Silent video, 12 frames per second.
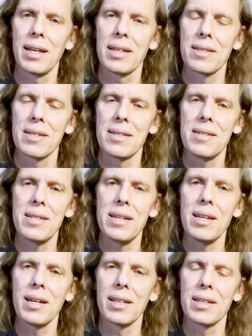that's a
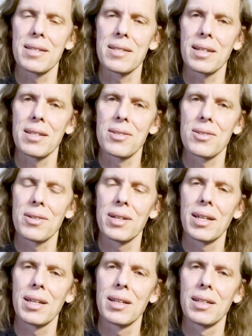D on the 6th
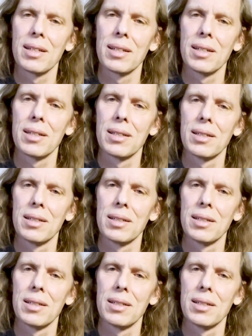string, a